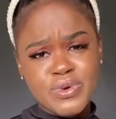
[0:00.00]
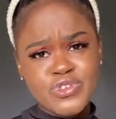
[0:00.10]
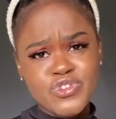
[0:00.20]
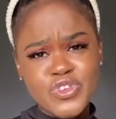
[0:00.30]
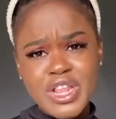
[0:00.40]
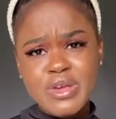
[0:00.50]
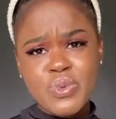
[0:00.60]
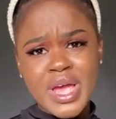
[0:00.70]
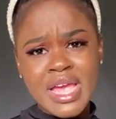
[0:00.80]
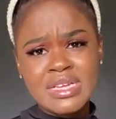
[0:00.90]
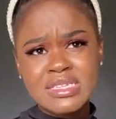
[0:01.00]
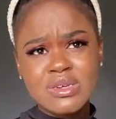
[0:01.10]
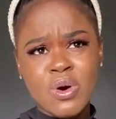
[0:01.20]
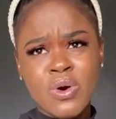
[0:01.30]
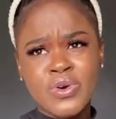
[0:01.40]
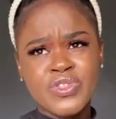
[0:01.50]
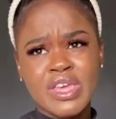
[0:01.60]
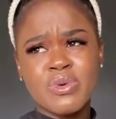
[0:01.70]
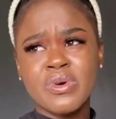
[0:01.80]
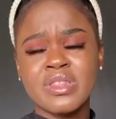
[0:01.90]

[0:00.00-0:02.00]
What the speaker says: usually wait or think